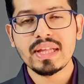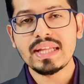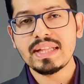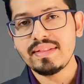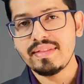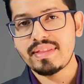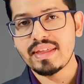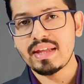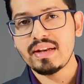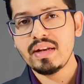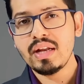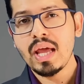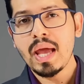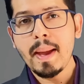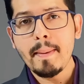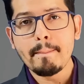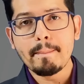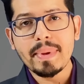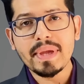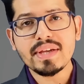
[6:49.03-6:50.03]
Then
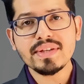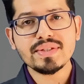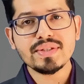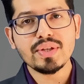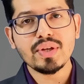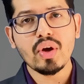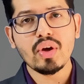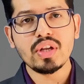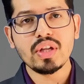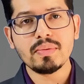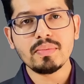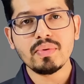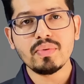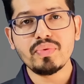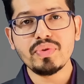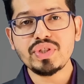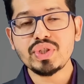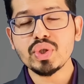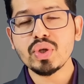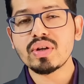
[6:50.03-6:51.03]
pick a synonym
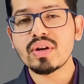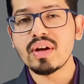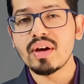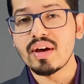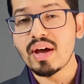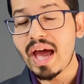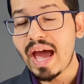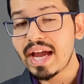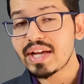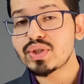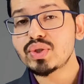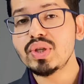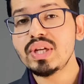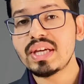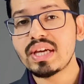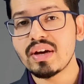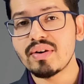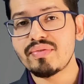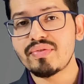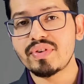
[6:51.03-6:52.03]
which you are actually
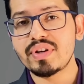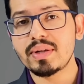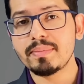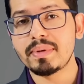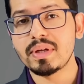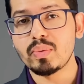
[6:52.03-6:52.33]
comfortable